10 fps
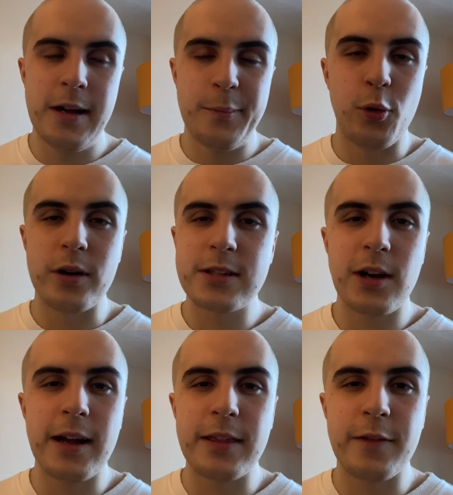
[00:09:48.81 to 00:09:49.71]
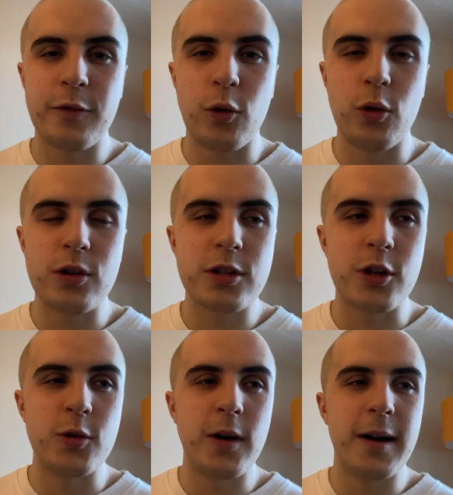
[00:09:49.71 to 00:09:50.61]
Borja Sainz, of course,
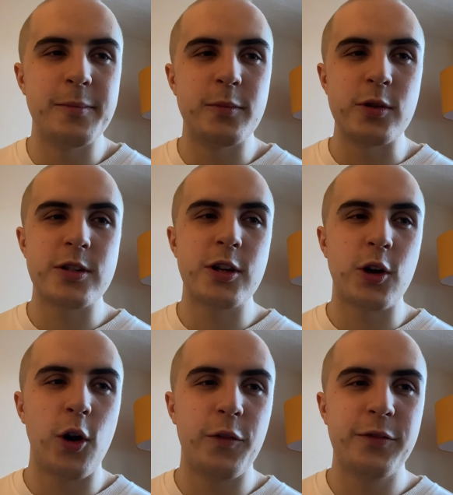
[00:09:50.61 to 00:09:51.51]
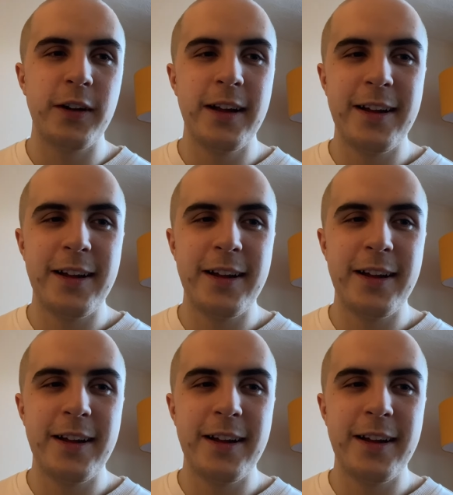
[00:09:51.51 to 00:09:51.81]
who um, was took off